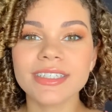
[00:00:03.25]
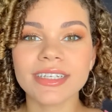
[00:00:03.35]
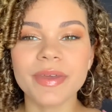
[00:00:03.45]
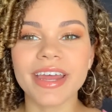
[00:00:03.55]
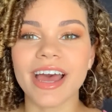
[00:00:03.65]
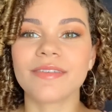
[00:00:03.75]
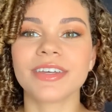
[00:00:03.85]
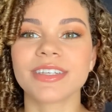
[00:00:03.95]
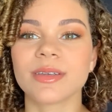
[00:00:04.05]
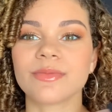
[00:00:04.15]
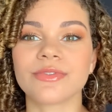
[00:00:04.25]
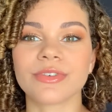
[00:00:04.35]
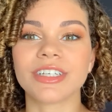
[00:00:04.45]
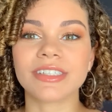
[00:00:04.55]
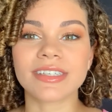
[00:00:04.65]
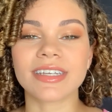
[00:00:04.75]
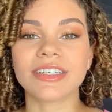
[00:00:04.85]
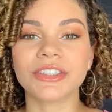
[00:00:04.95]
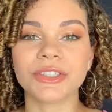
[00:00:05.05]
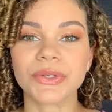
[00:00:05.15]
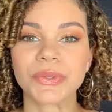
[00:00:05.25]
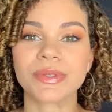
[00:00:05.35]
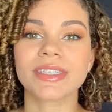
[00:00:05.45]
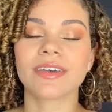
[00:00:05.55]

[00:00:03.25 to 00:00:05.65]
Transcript: I've been having some frizz issues